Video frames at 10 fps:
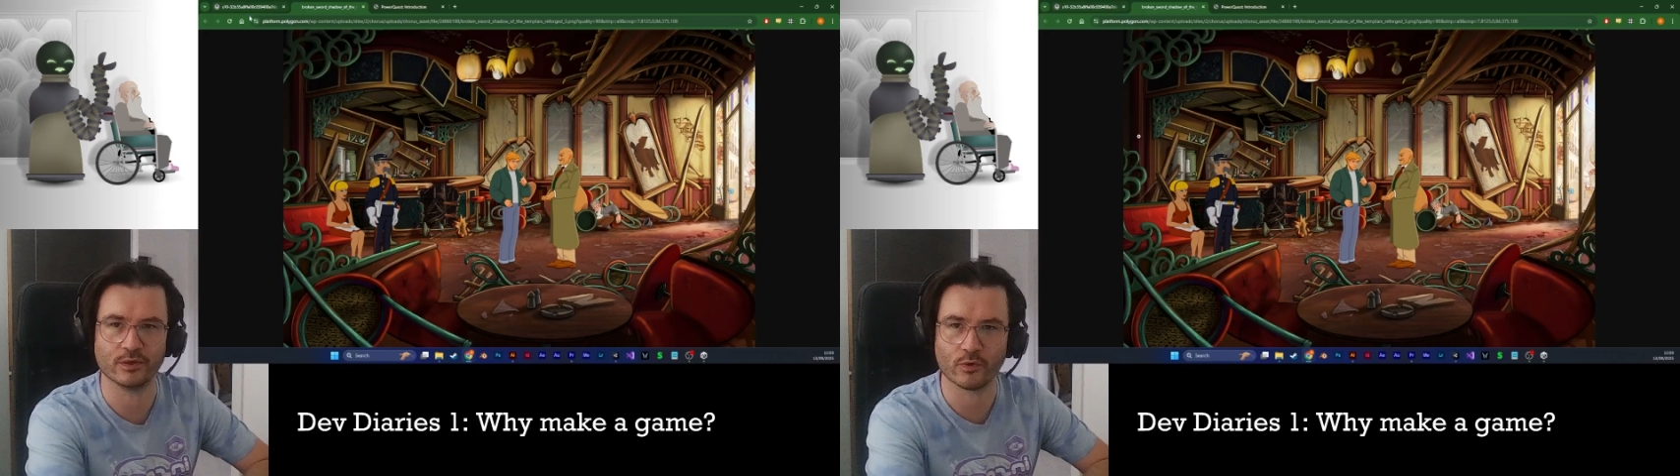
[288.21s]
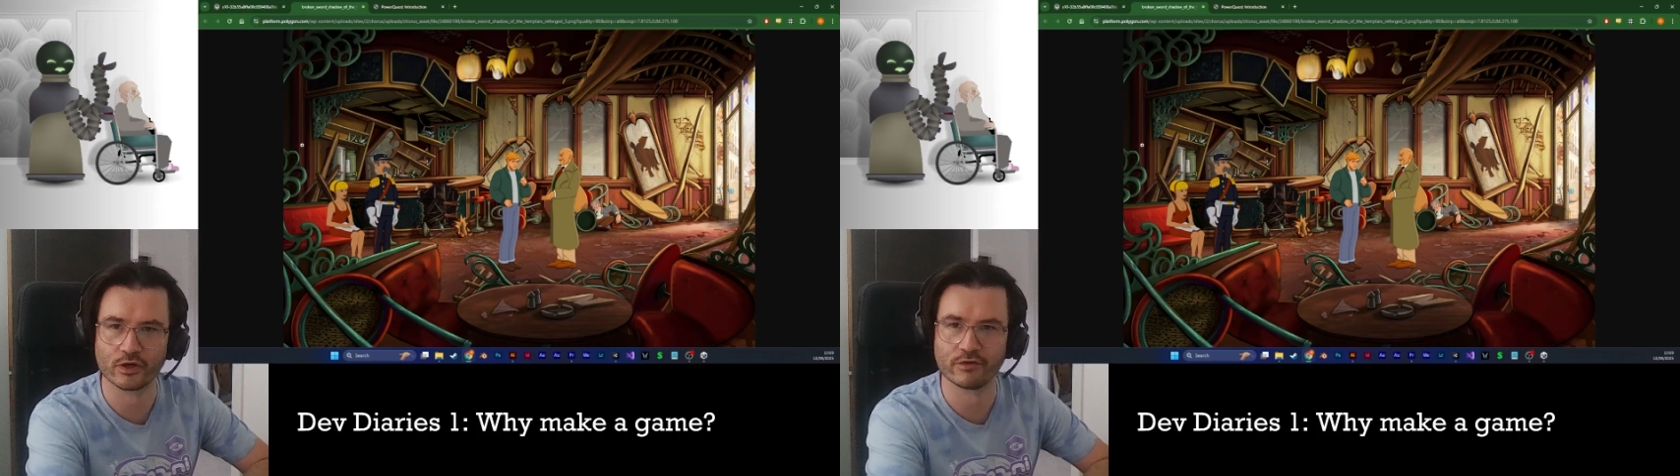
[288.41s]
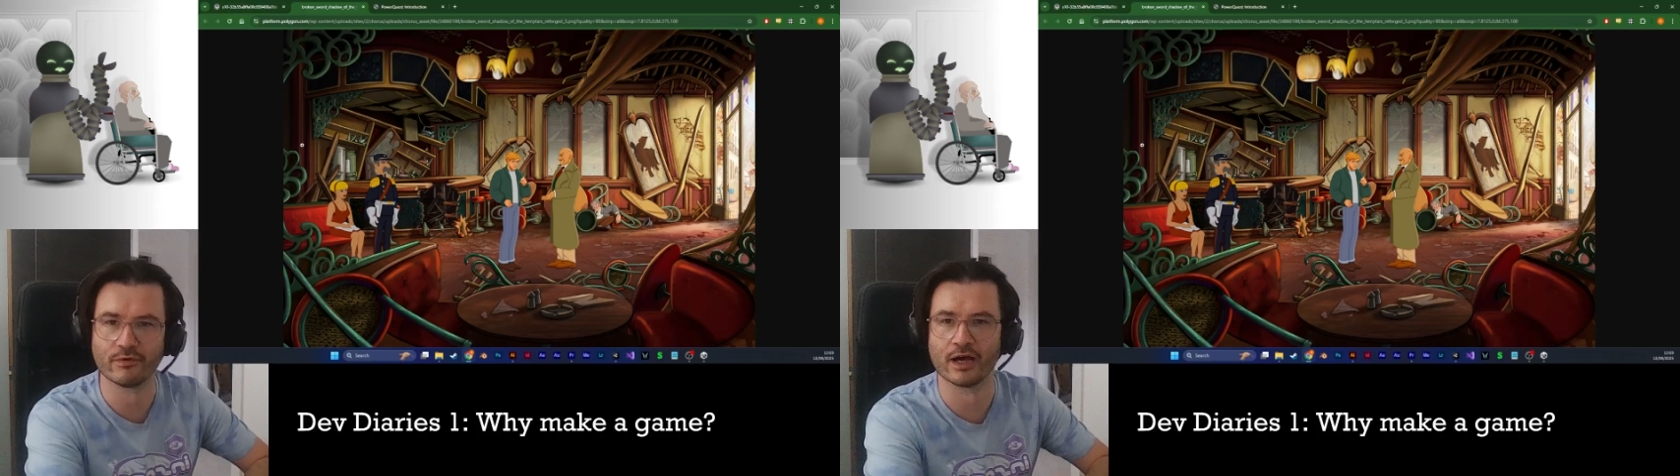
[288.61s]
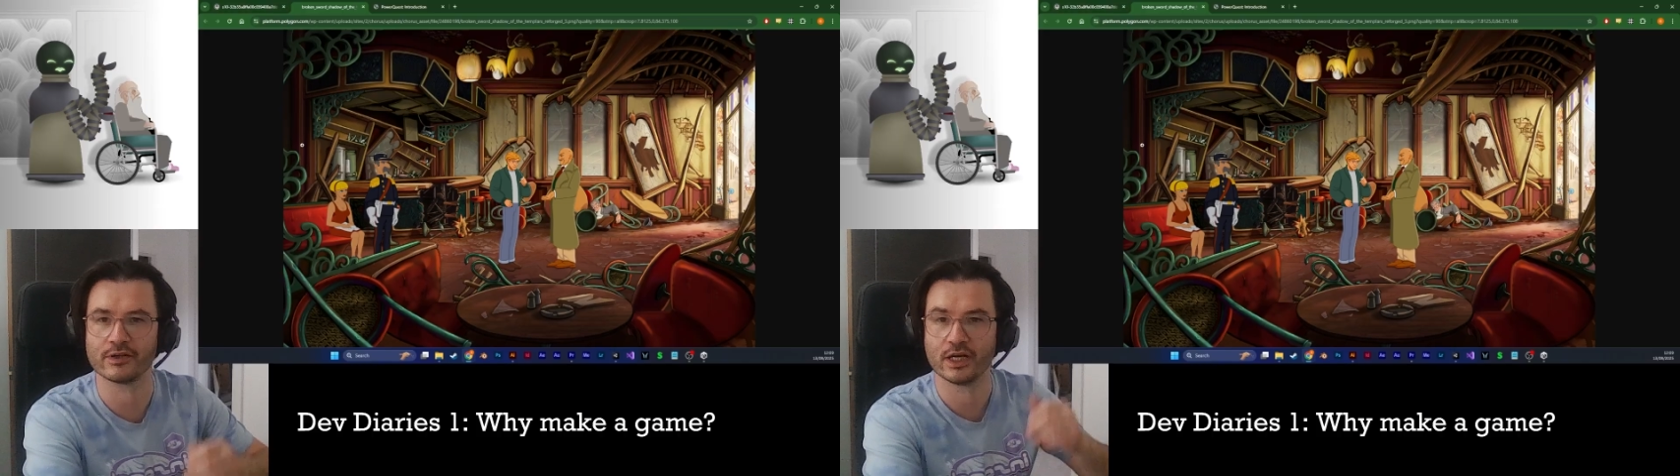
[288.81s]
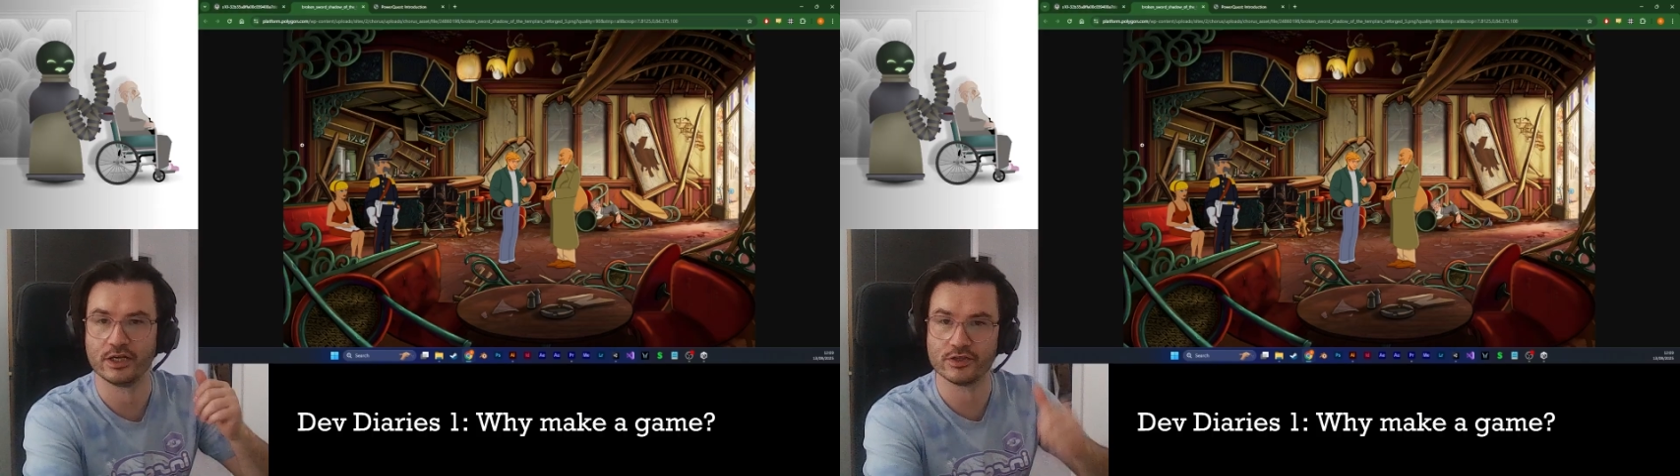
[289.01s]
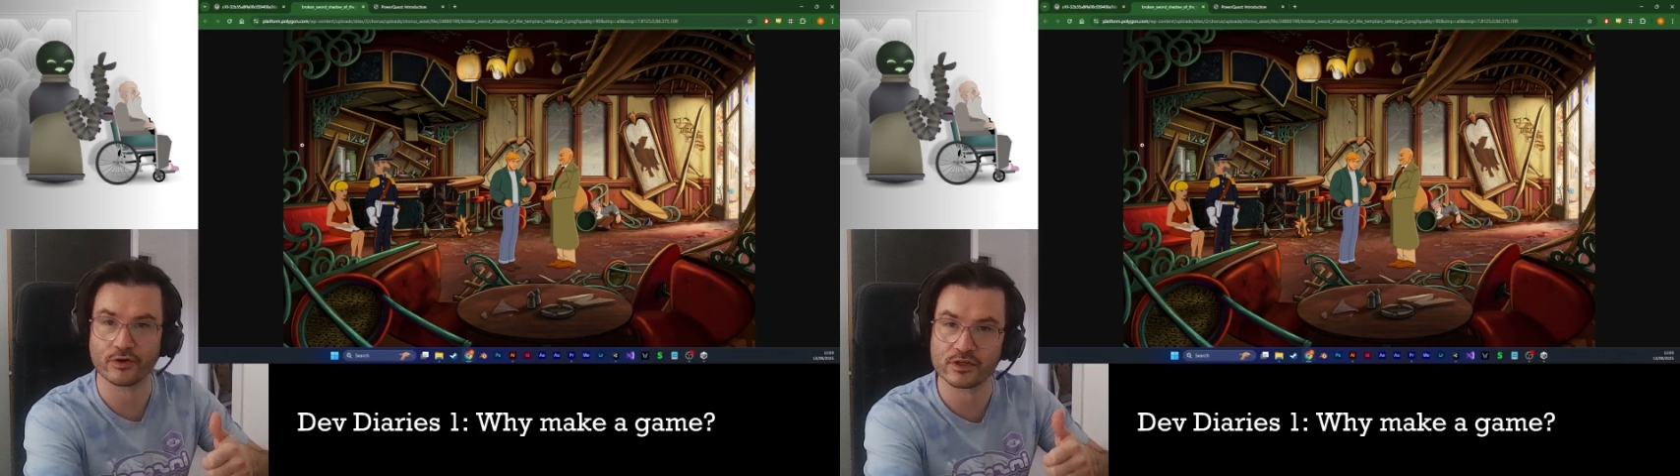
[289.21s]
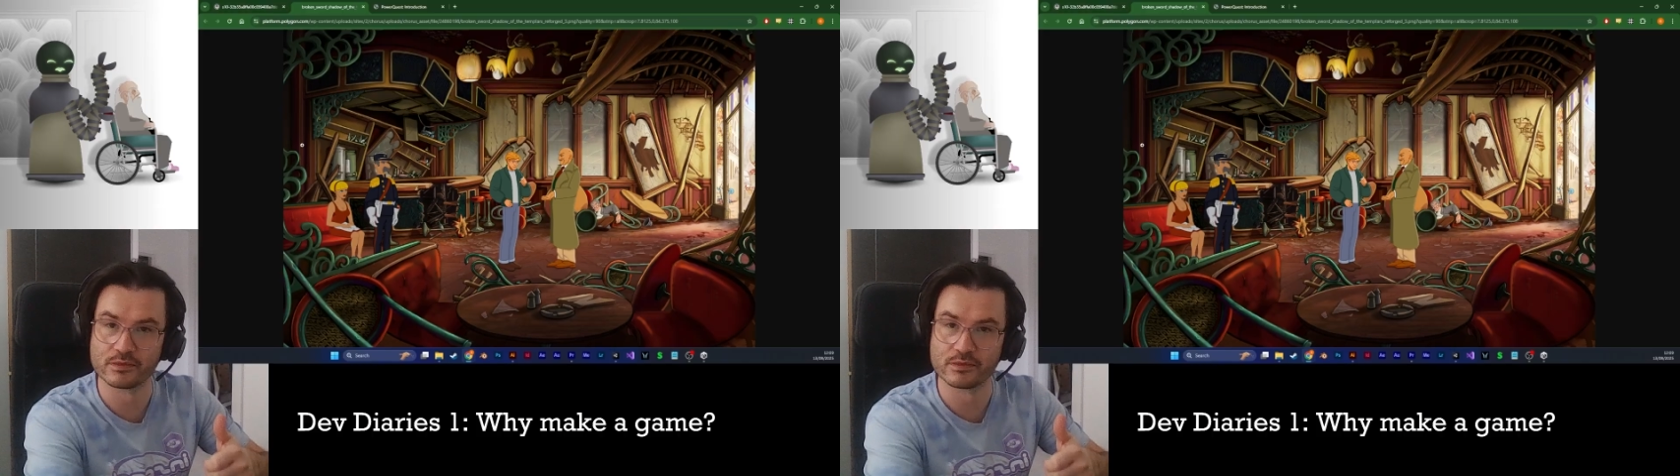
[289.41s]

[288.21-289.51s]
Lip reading: You're walking around, you're talking